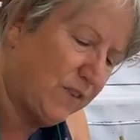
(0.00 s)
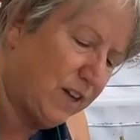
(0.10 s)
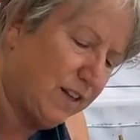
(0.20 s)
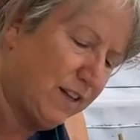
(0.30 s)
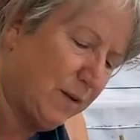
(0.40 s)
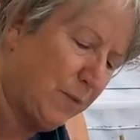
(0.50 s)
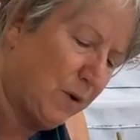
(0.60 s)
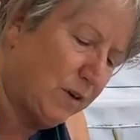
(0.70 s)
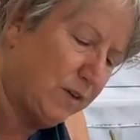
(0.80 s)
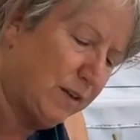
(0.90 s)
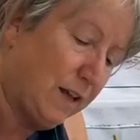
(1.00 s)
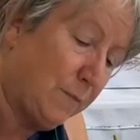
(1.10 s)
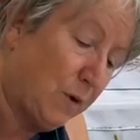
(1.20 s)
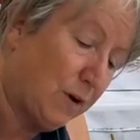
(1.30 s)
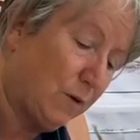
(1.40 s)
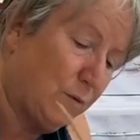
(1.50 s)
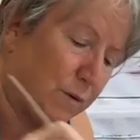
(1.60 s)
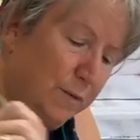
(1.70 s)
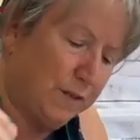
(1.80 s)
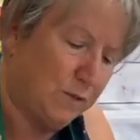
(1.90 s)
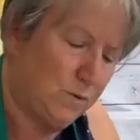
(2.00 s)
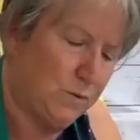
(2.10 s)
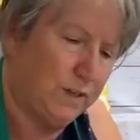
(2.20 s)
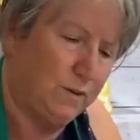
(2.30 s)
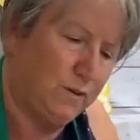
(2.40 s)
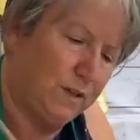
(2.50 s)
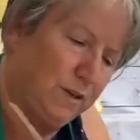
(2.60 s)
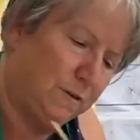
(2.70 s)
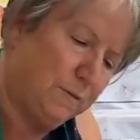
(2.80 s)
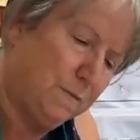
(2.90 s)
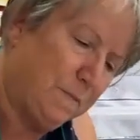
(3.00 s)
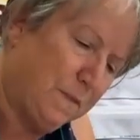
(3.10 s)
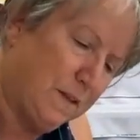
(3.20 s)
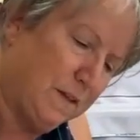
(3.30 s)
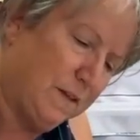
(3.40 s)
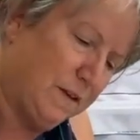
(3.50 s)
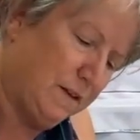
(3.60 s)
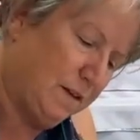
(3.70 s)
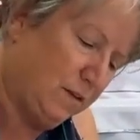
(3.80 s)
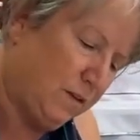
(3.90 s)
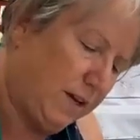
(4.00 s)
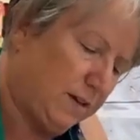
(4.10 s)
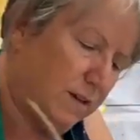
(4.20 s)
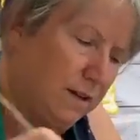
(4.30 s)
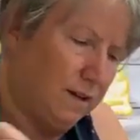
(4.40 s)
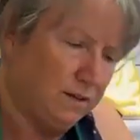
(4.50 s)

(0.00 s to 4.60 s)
It's fun. That part I will miss when we do sell. Okay.